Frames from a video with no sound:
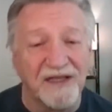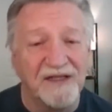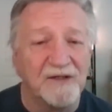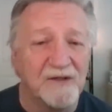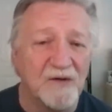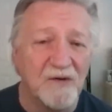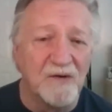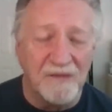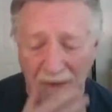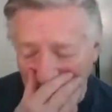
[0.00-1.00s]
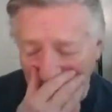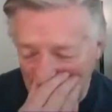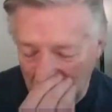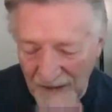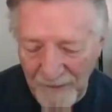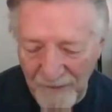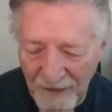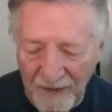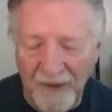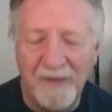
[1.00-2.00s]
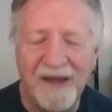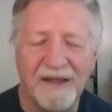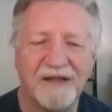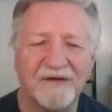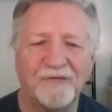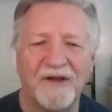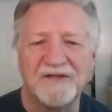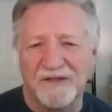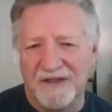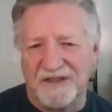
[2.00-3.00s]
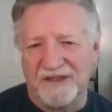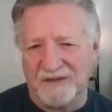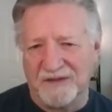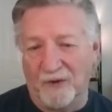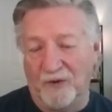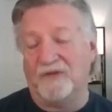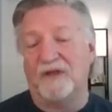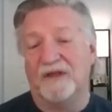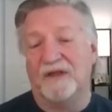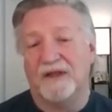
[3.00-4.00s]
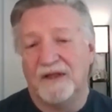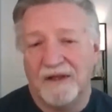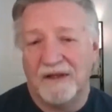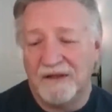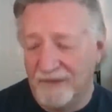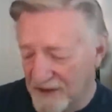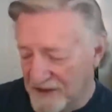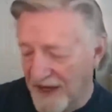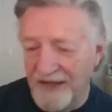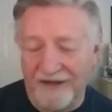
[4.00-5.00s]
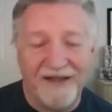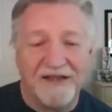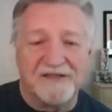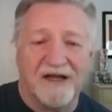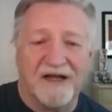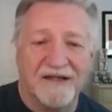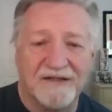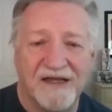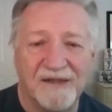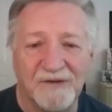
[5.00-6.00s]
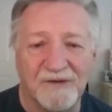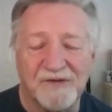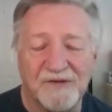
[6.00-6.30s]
And, uh, you know, you make a lot of friends on these things, both on this side and that side of the tables, right? I mean,